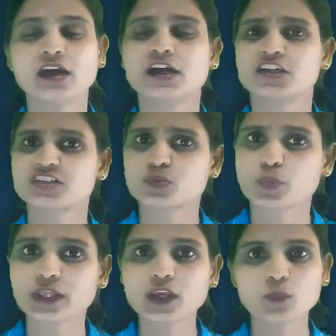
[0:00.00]
it is
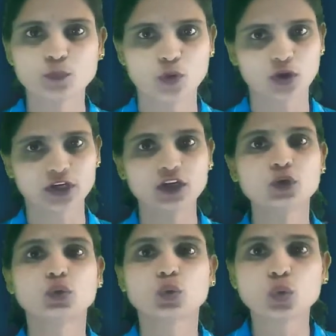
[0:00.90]
very
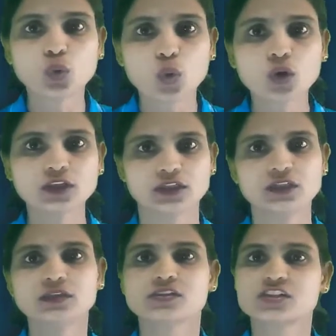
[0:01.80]
important to know the